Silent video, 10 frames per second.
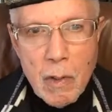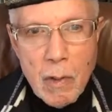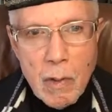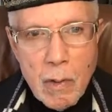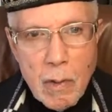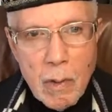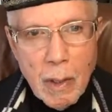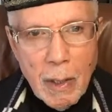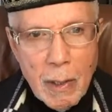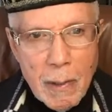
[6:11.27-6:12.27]

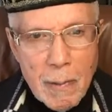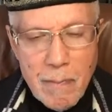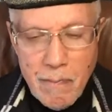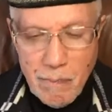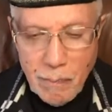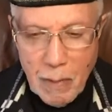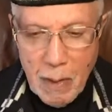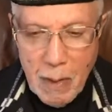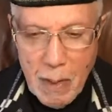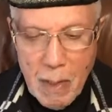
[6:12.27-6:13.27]
who
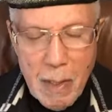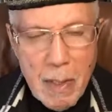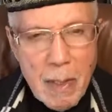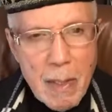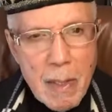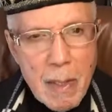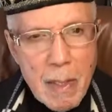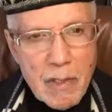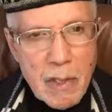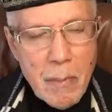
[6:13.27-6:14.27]

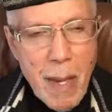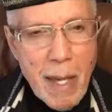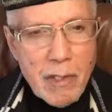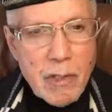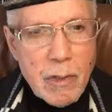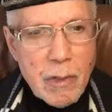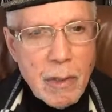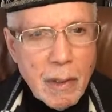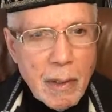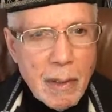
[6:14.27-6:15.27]
is a
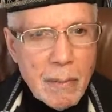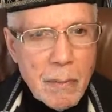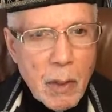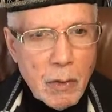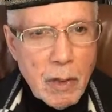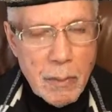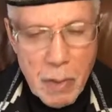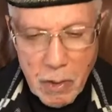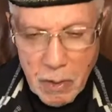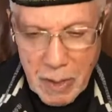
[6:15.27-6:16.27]
master in both
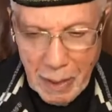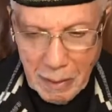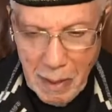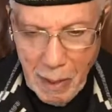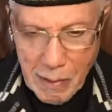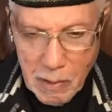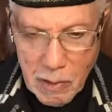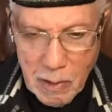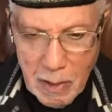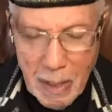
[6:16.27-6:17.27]
computer
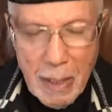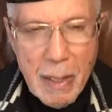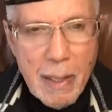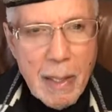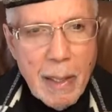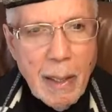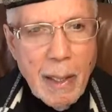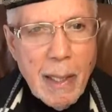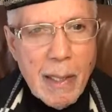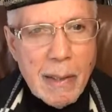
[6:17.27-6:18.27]
technology
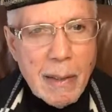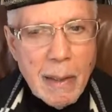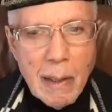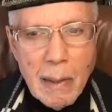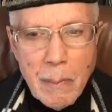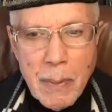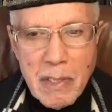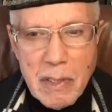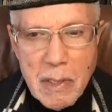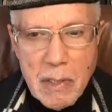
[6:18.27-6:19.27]
and
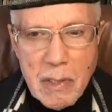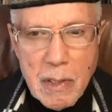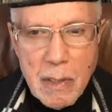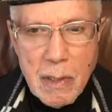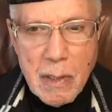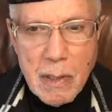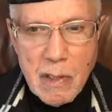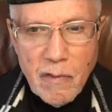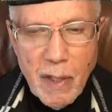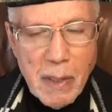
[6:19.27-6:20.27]
business
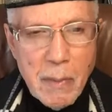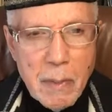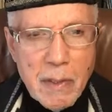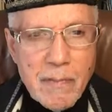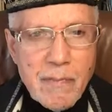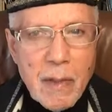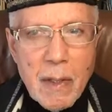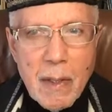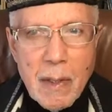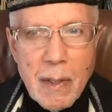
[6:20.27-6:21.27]
development.
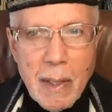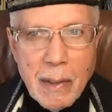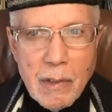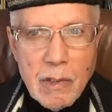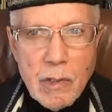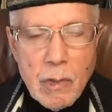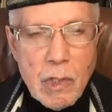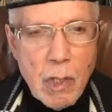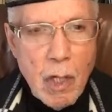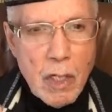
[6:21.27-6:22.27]
And as you
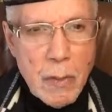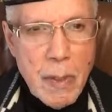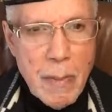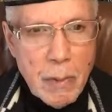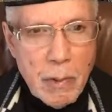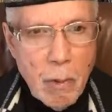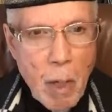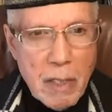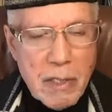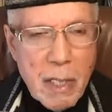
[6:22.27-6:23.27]
saw, the people who
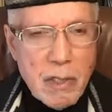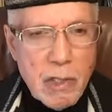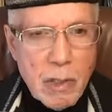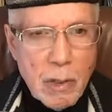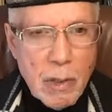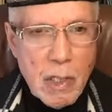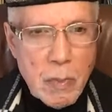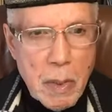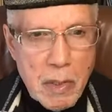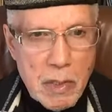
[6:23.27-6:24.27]
watched that show, he's
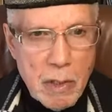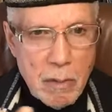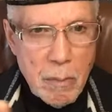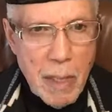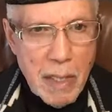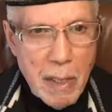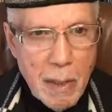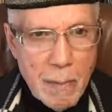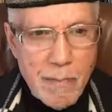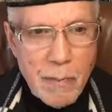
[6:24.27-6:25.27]
put his own money
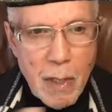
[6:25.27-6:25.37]
up